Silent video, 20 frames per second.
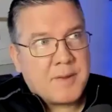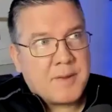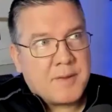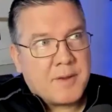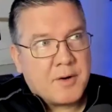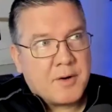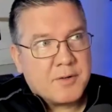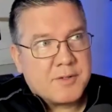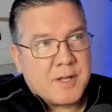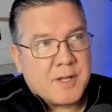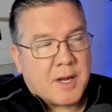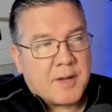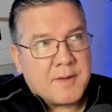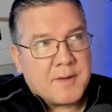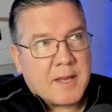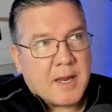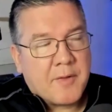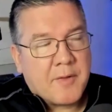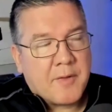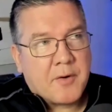that there's on
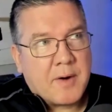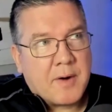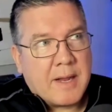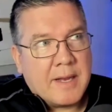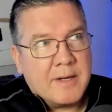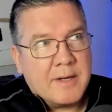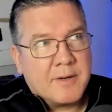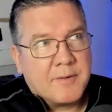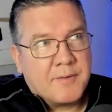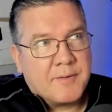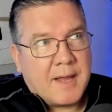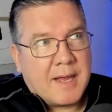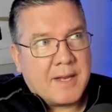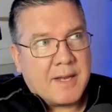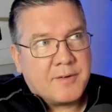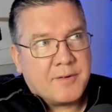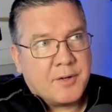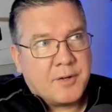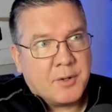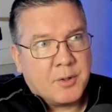the other end of
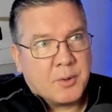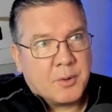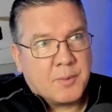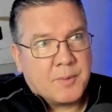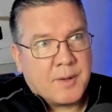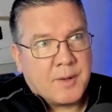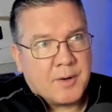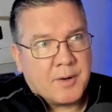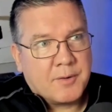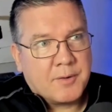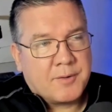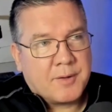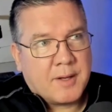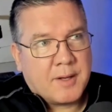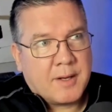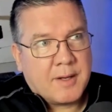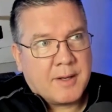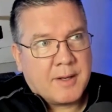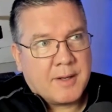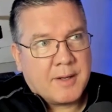that too. There's,
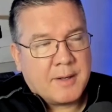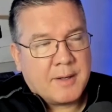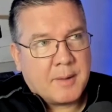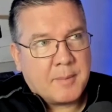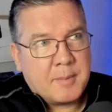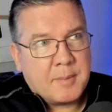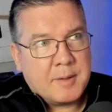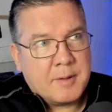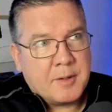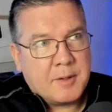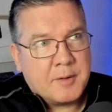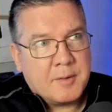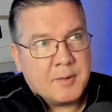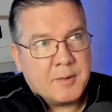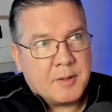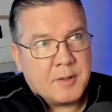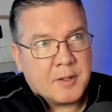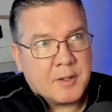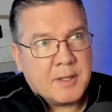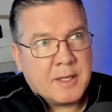uh, uh, I mean, you,
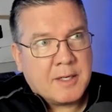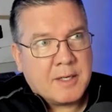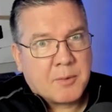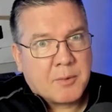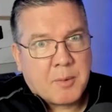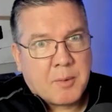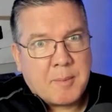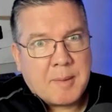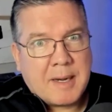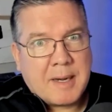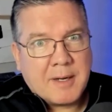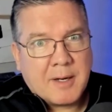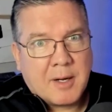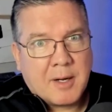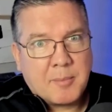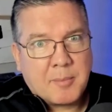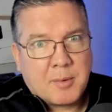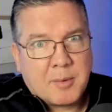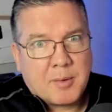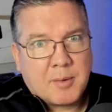you need to remain
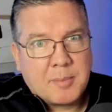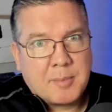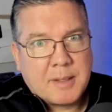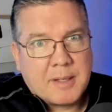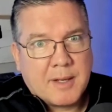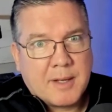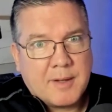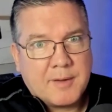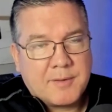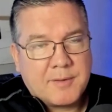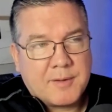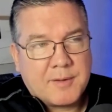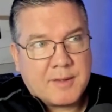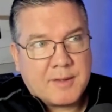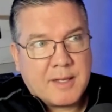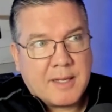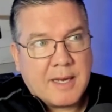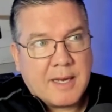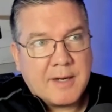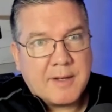humble because at
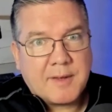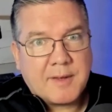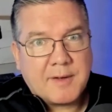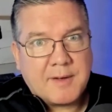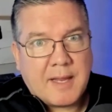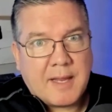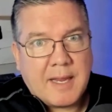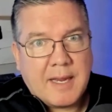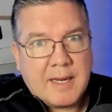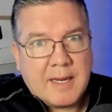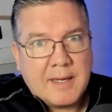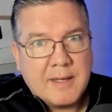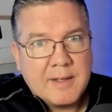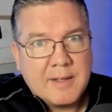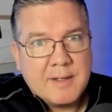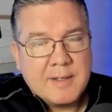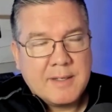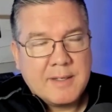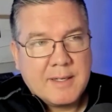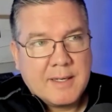the end of the day,
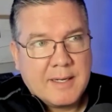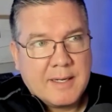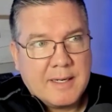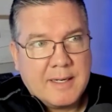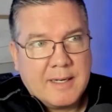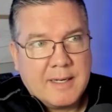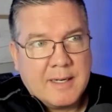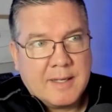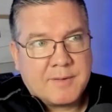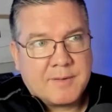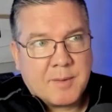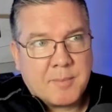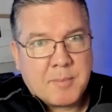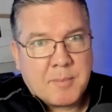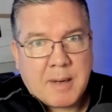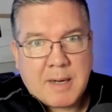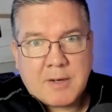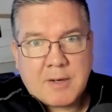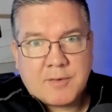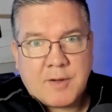it's a
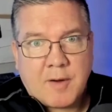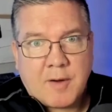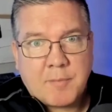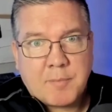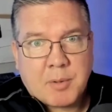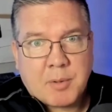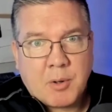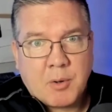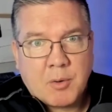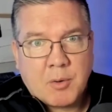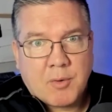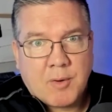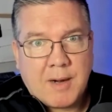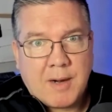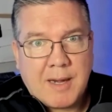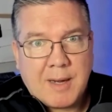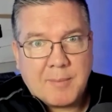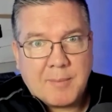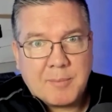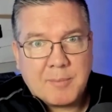Microsoft
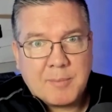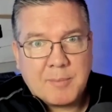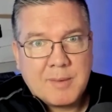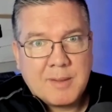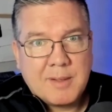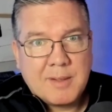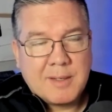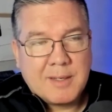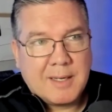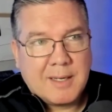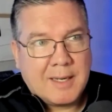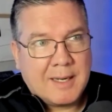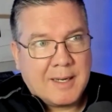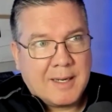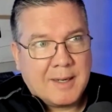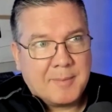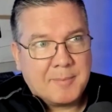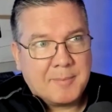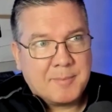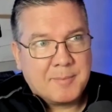program.
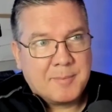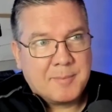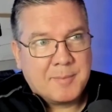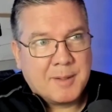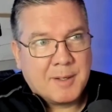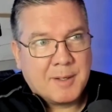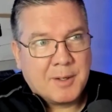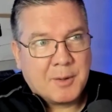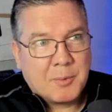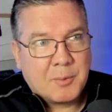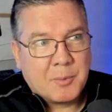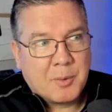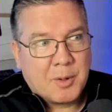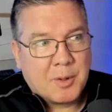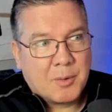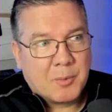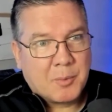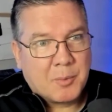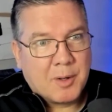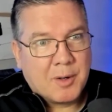Um, you know,
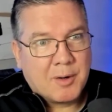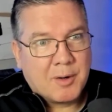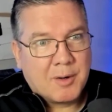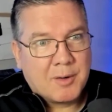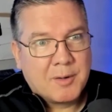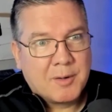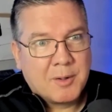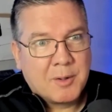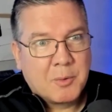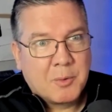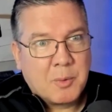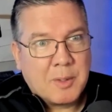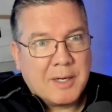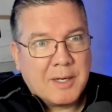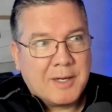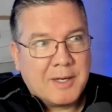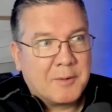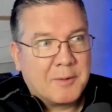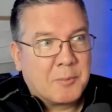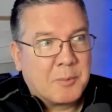we're we're
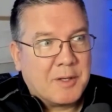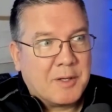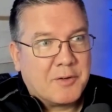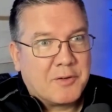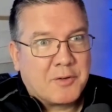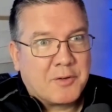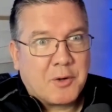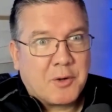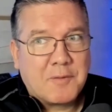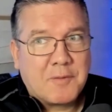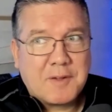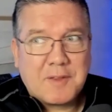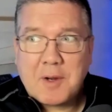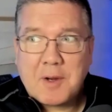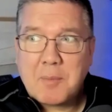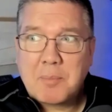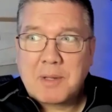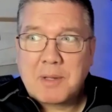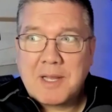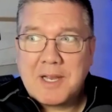we we serve at
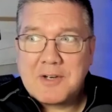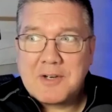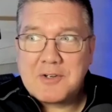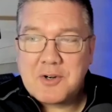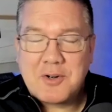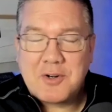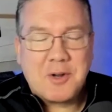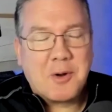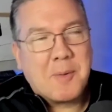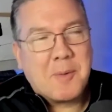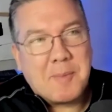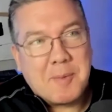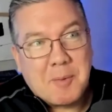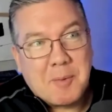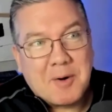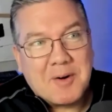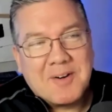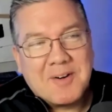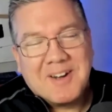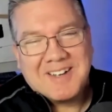their pleasure. No, I mean
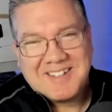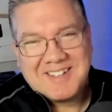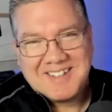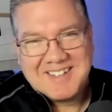we're